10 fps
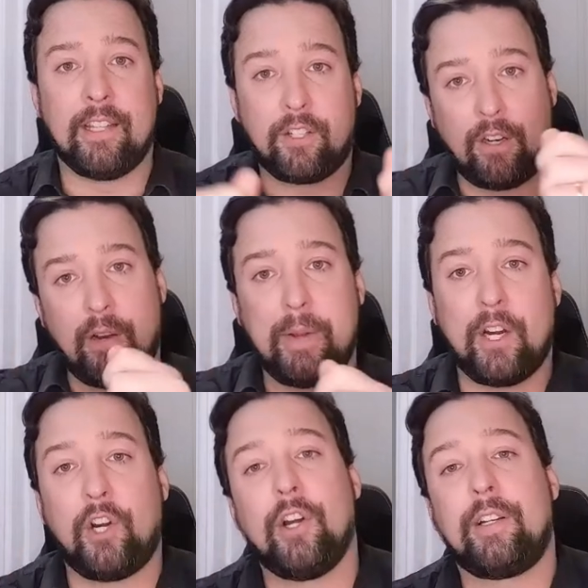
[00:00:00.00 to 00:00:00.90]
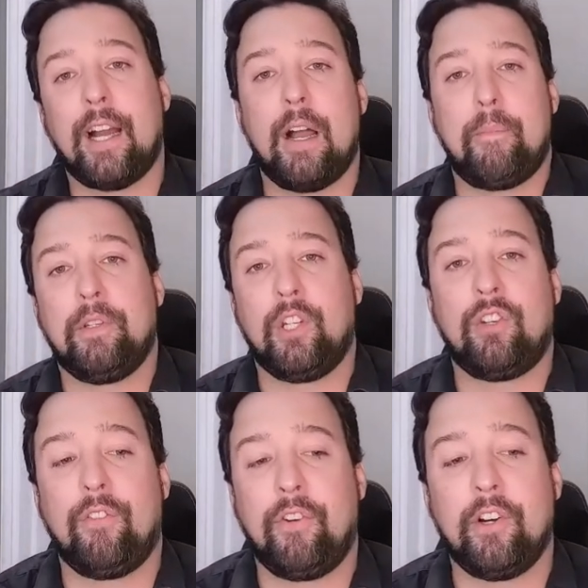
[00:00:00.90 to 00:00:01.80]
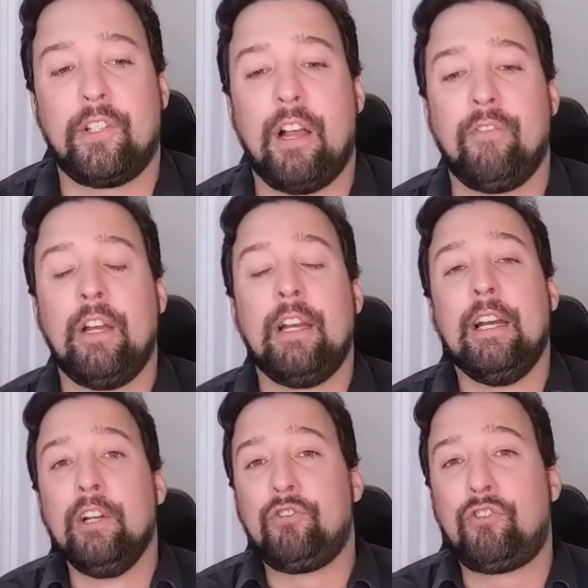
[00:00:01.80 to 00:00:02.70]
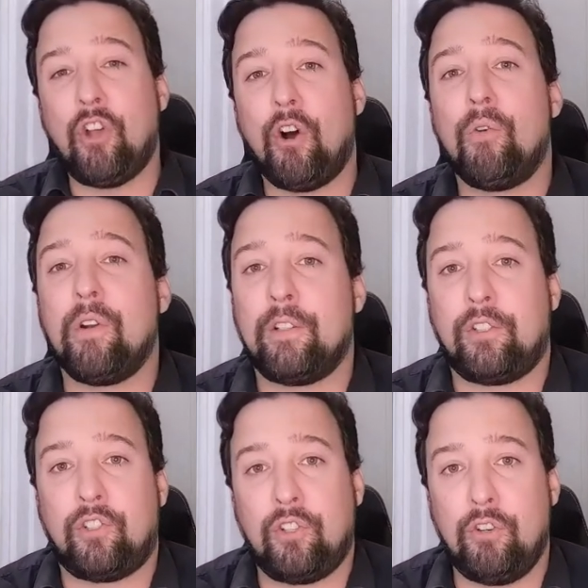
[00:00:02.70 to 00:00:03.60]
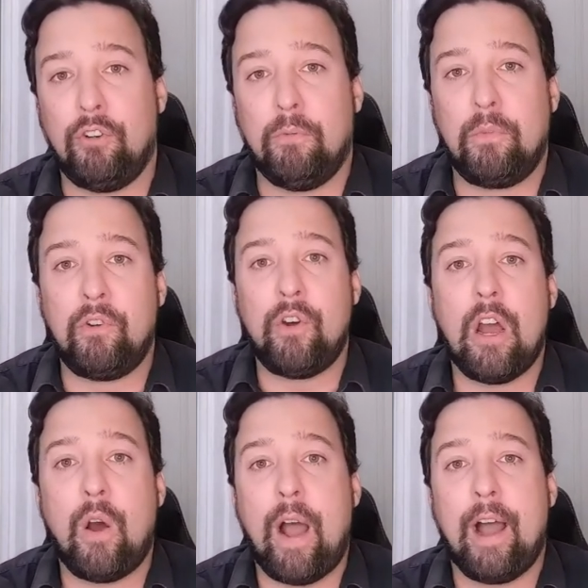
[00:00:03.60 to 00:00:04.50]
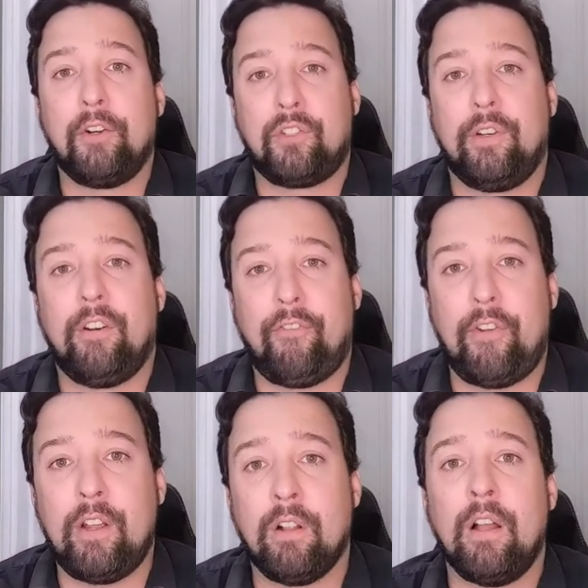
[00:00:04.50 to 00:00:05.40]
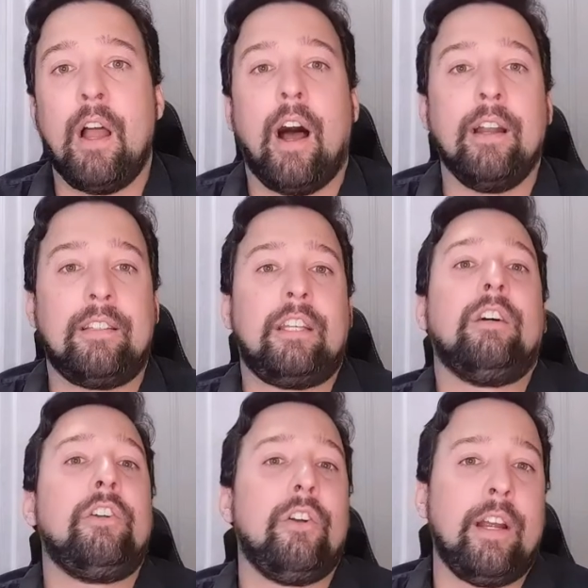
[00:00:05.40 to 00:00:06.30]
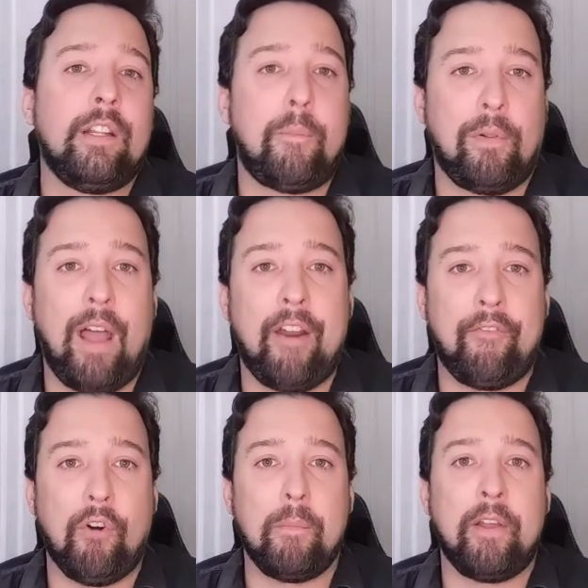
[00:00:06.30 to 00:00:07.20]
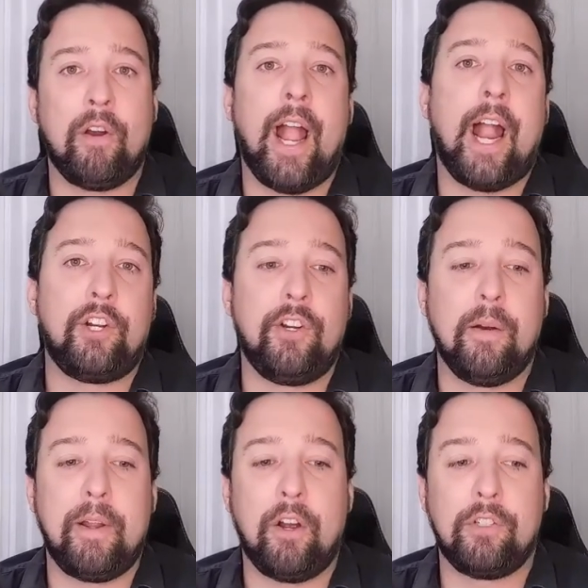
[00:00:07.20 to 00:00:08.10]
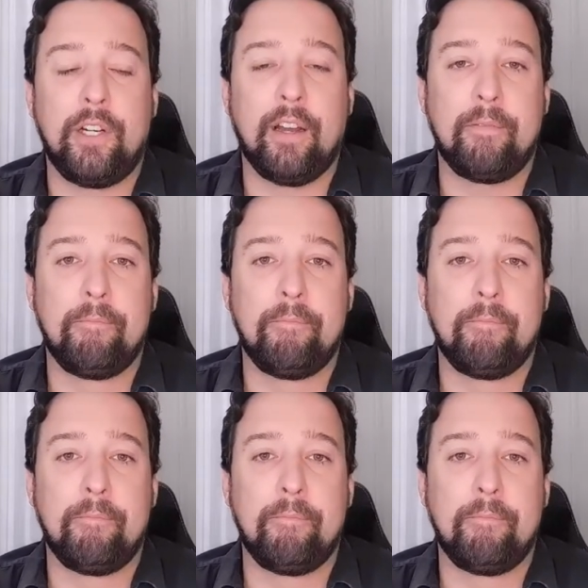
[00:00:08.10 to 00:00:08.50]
this going to be a good composition for yourself? Don't assume you know how it's going to feel until you're in the platform that you're actually going to be hosting on.